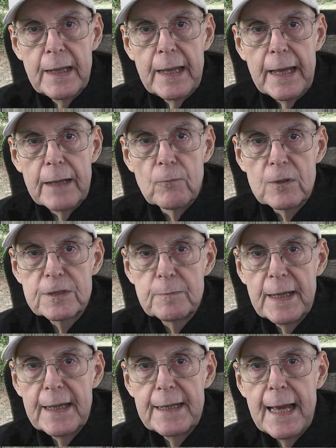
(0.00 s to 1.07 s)
and once
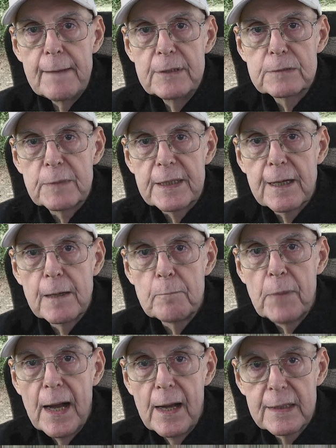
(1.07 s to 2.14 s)
bad habits become
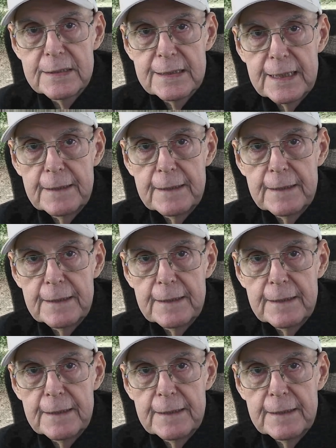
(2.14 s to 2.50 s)
policy,